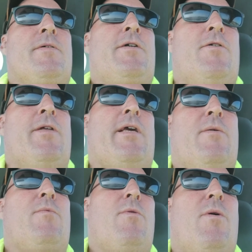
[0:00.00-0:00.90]
And you're
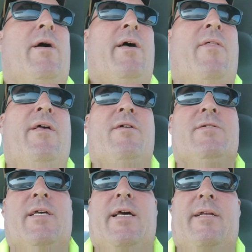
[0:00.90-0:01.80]
thinking, well, how the
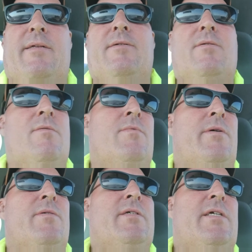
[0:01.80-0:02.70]
hell's that? Well, it's